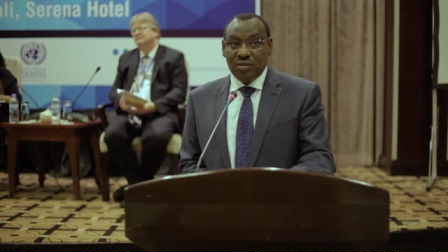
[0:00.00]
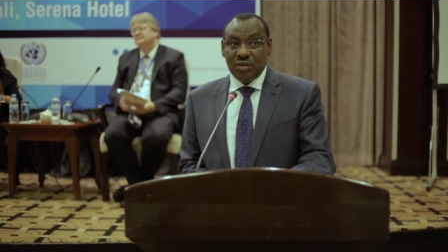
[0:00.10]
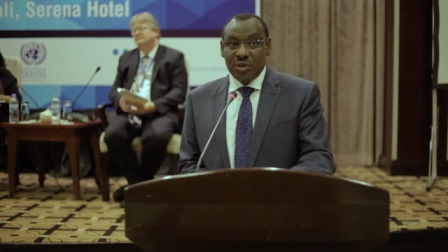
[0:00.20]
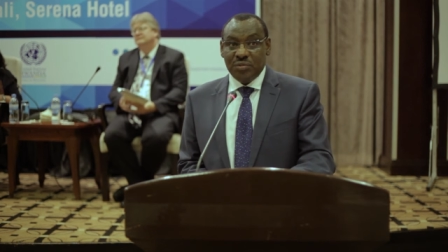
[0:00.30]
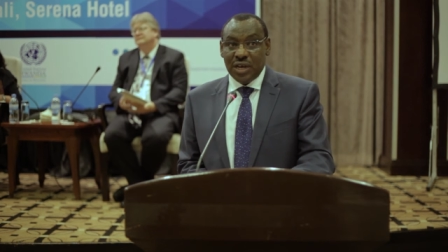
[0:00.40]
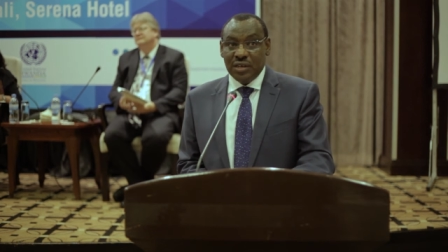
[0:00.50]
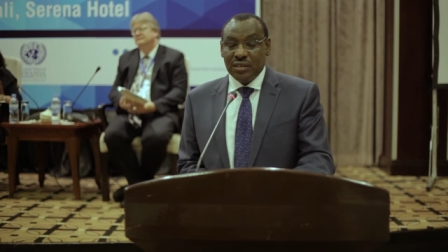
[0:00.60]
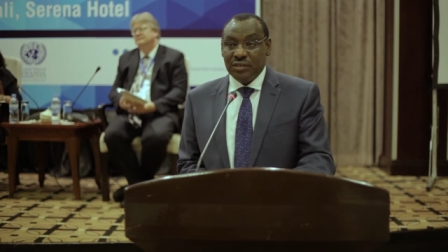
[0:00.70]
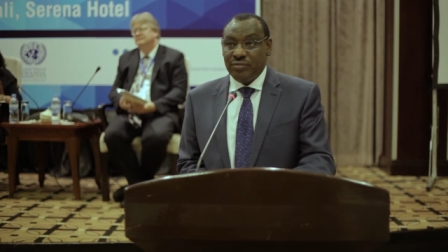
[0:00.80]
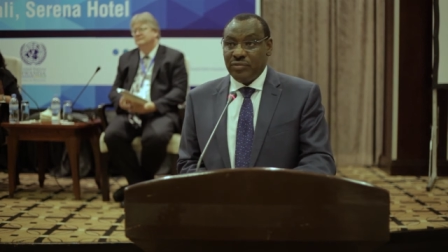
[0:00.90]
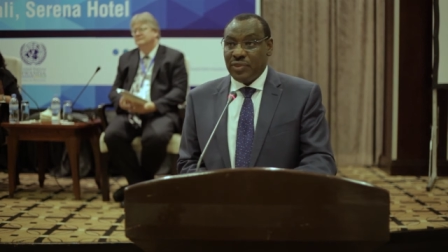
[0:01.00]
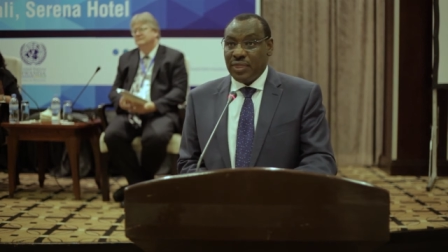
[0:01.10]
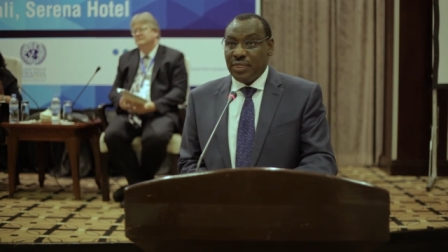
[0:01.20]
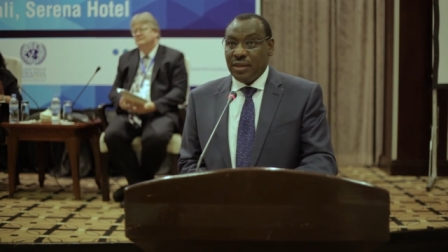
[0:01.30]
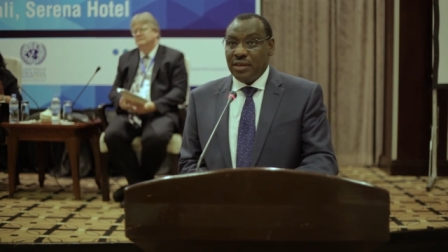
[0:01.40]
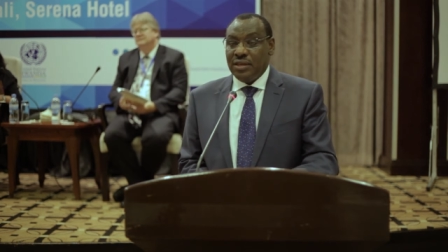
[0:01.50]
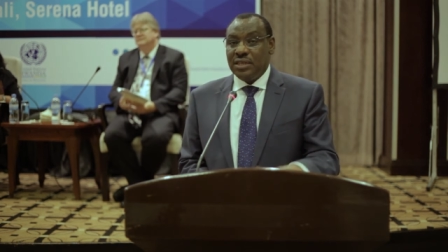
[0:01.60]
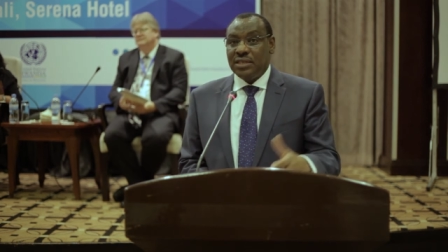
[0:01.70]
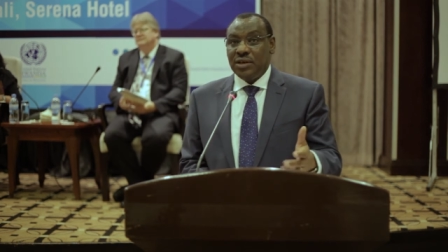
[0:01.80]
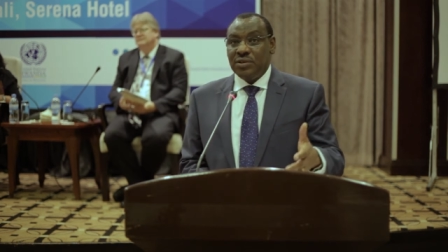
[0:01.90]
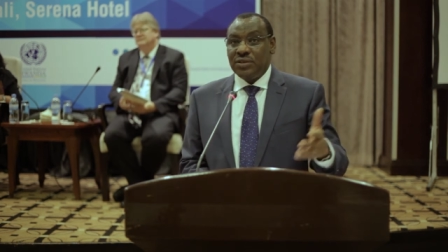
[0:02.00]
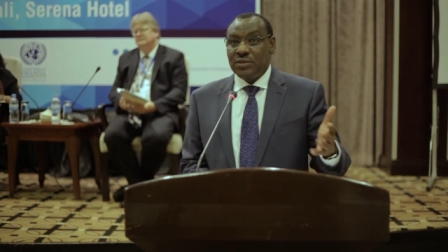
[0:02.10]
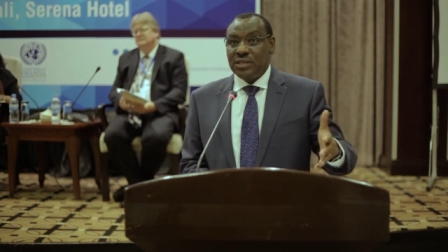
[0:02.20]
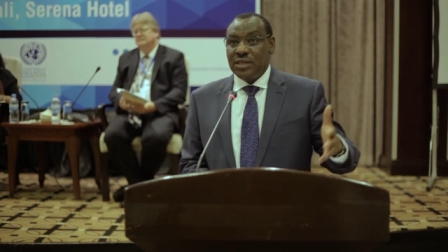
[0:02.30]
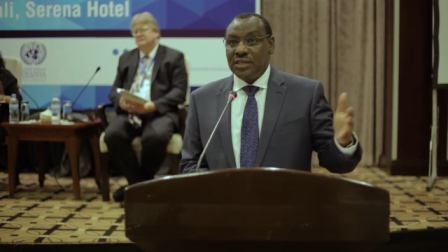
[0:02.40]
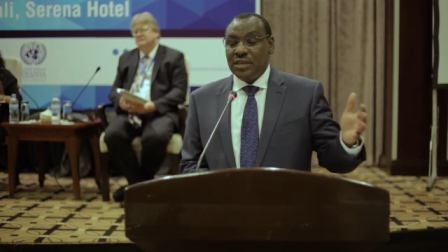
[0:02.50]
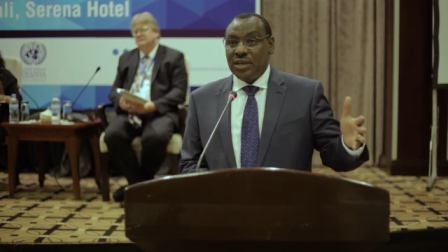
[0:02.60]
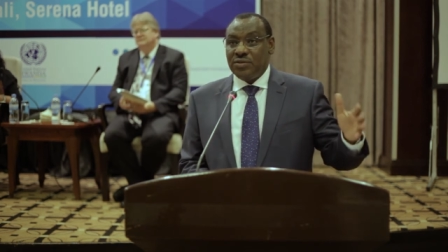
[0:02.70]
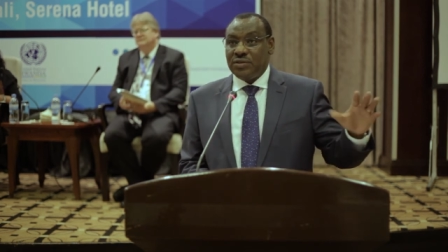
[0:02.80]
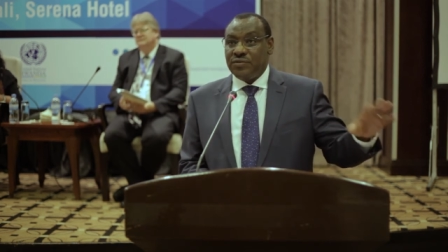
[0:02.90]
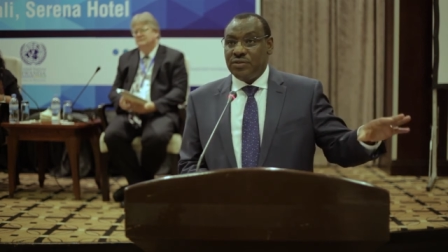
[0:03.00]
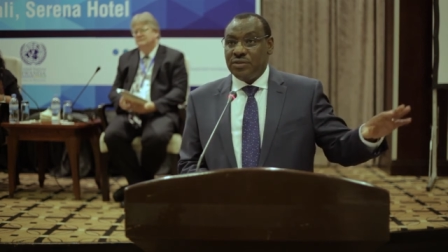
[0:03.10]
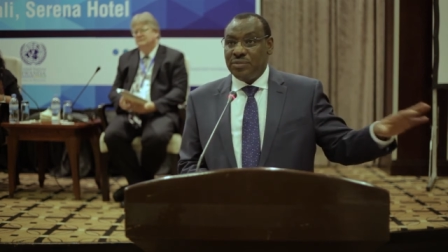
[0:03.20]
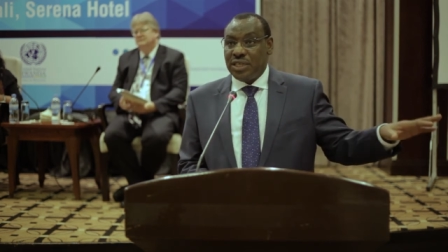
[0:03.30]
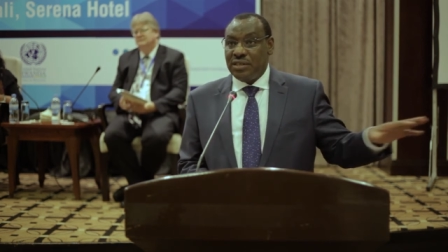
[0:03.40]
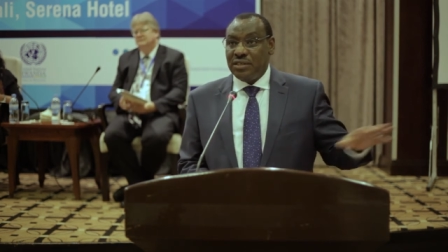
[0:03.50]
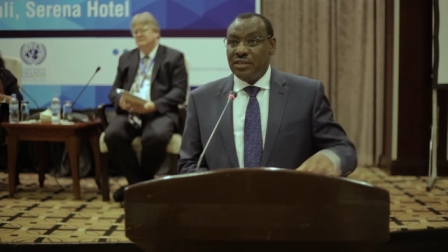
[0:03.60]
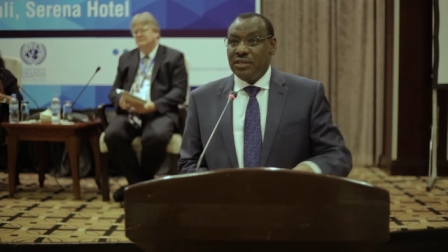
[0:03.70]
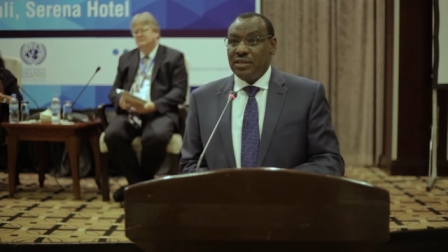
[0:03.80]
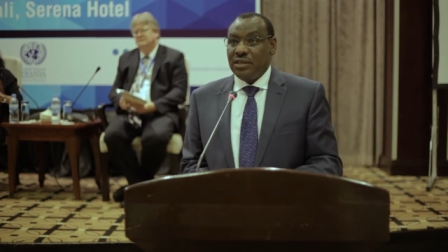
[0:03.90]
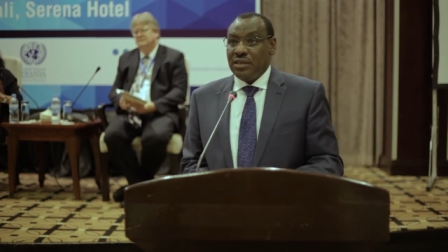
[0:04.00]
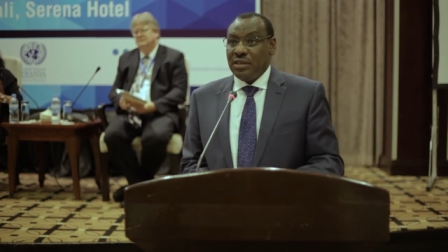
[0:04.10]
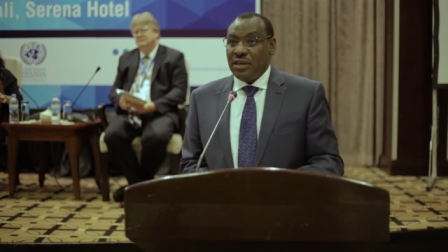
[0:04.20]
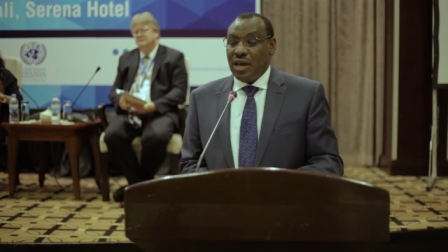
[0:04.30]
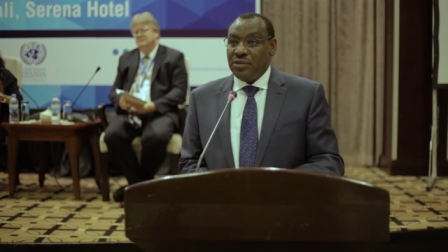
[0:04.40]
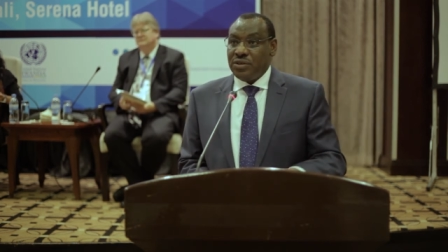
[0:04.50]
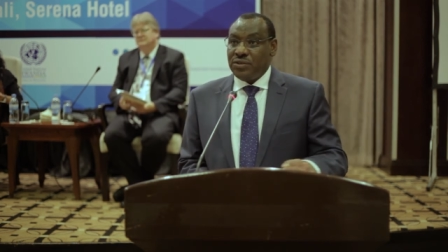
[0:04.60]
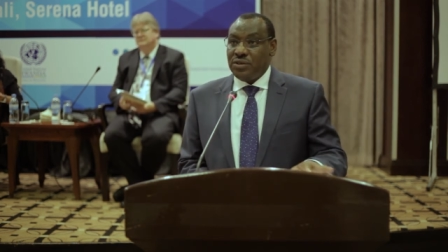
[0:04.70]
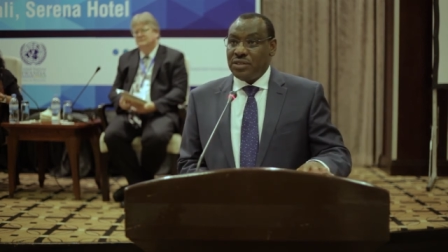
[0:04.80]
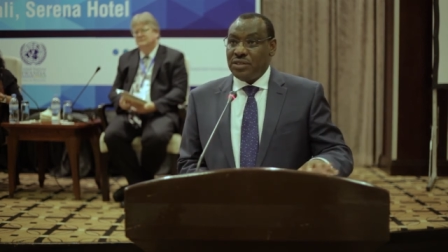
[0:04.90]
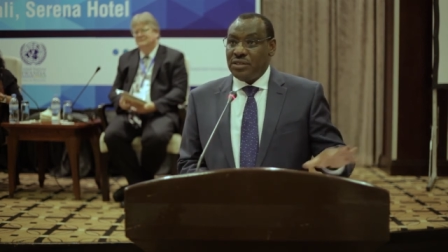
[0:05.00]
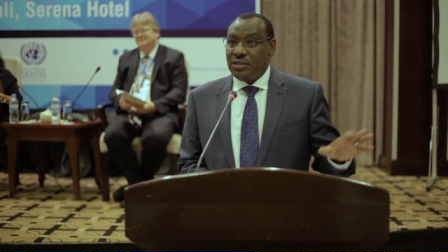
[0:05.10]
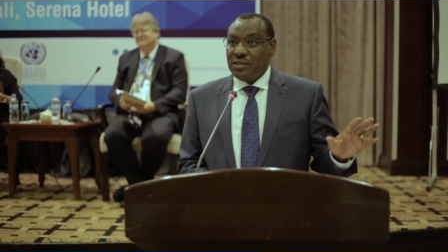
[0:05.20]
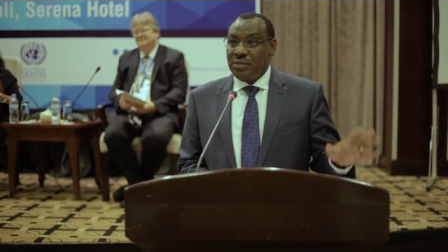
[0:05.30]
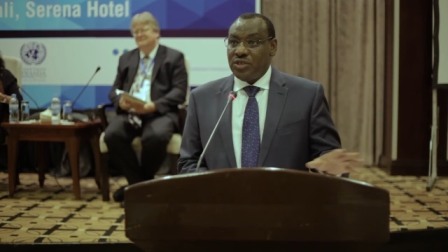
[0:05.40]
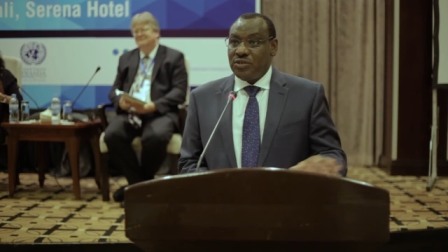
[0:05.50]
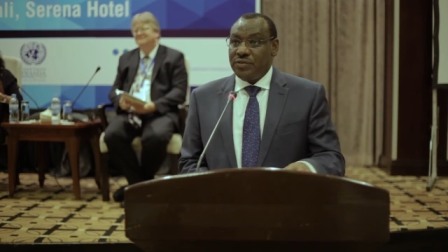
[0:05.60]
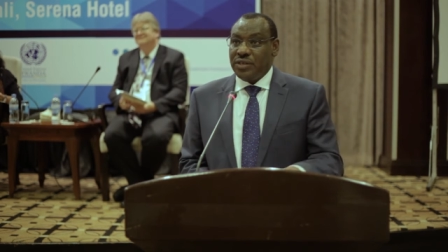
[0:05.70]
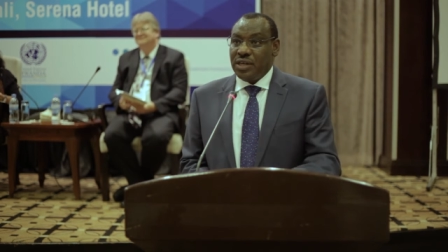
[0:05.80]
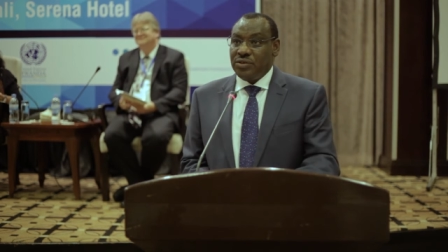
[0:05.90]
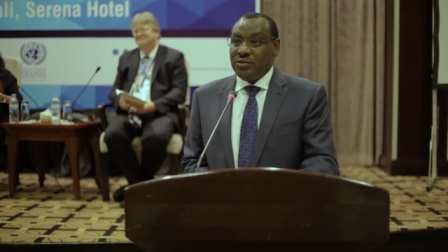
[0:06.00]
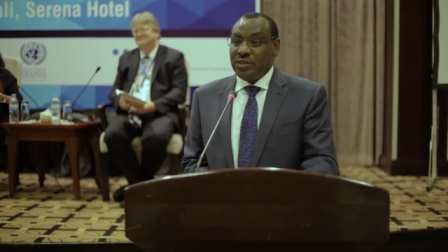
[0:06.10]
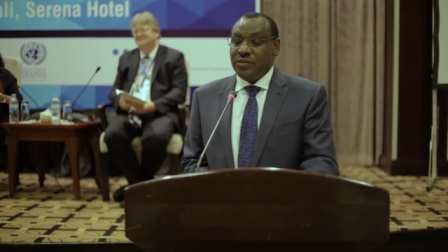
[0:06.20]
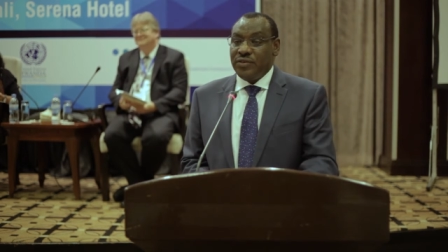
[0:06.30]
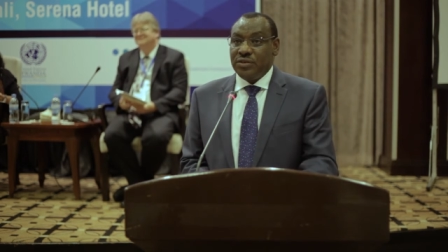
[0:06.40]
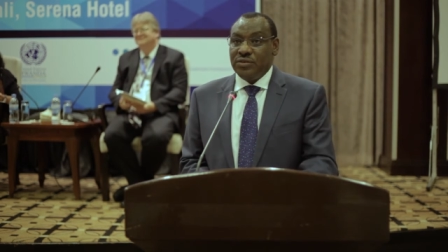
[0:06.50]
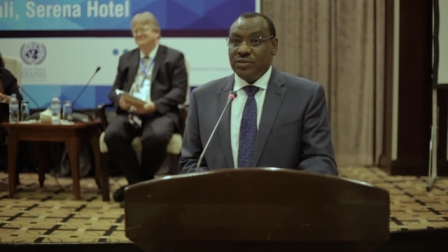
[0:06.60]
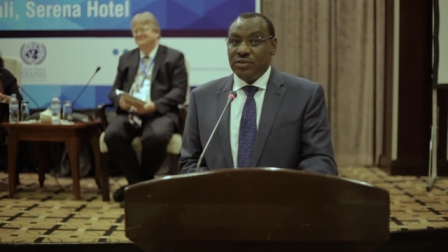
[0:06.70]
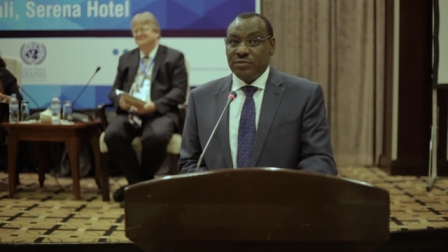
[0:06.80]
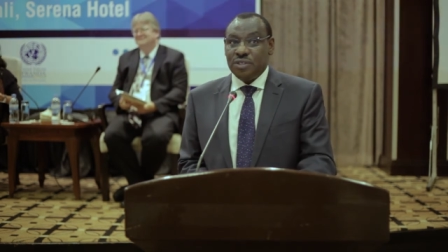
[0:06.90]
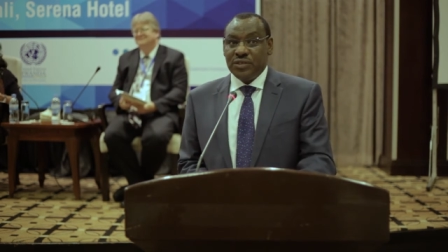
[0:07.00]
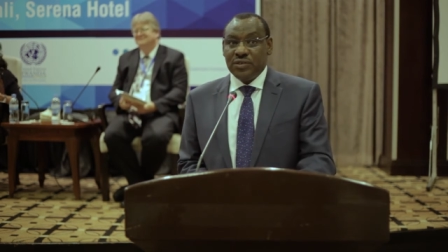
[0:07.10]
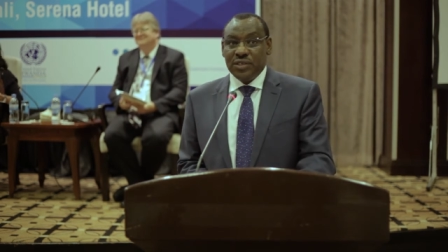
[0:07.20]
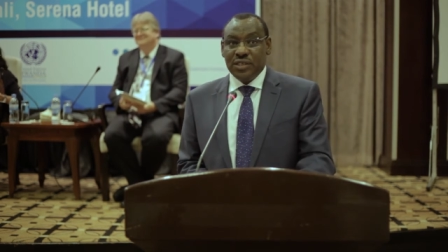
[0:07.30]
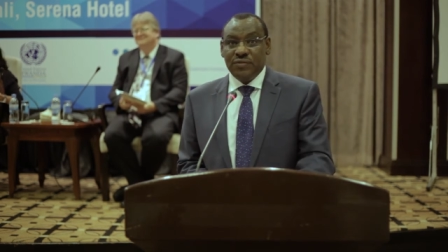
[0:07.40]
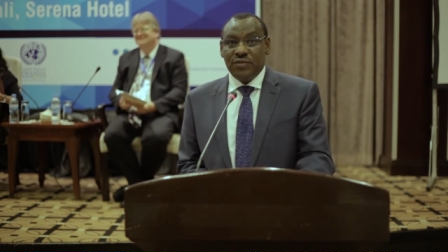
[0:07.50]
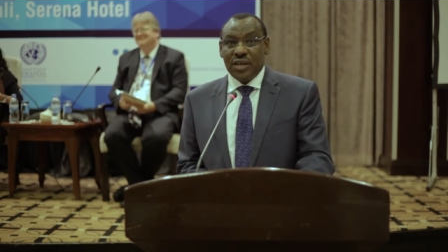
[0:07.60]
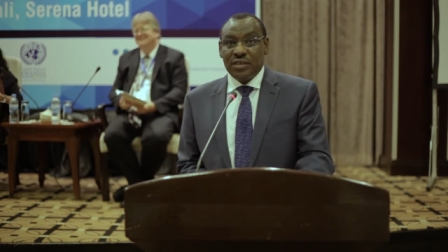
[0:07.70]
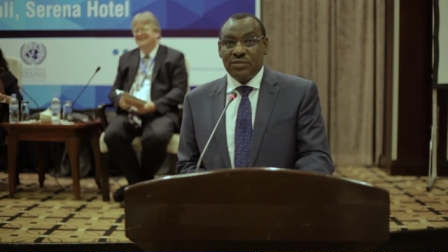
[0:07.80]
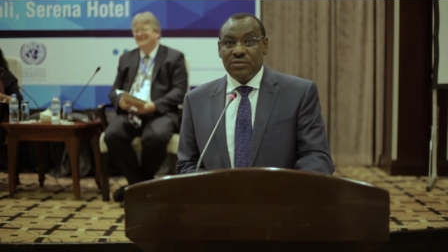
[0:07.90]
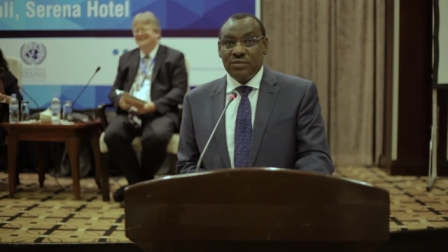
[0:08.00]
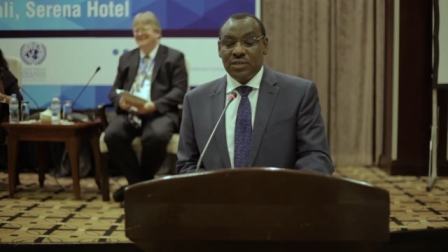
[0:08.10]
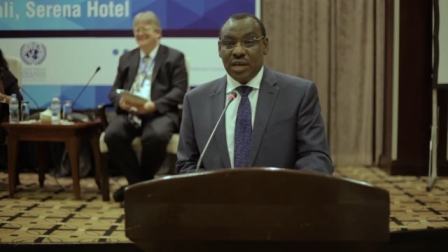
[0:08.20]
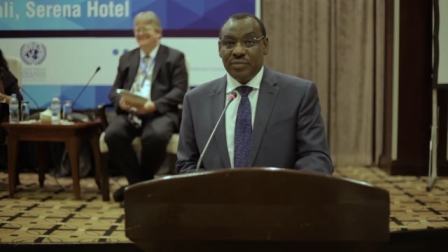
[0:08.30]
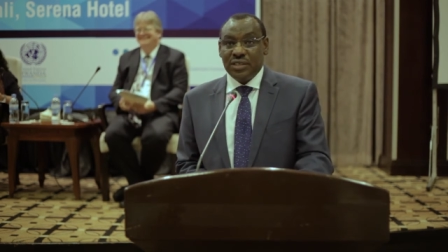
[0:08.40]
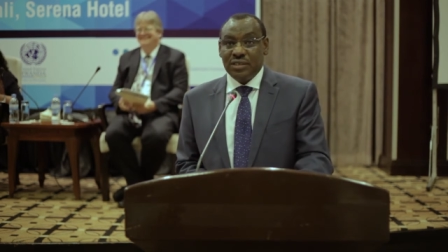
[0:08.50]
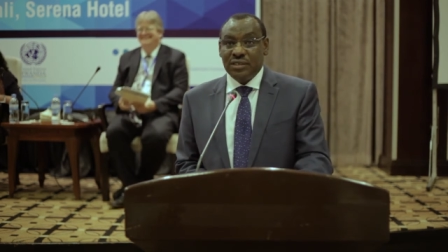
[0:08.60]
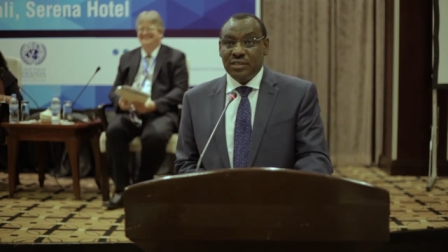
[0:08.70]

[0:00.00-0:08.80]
and Economic Planning. Initially we thought the gender was for women and we thought the Minister of Gender was doing a very good job. There's no need for us to come in.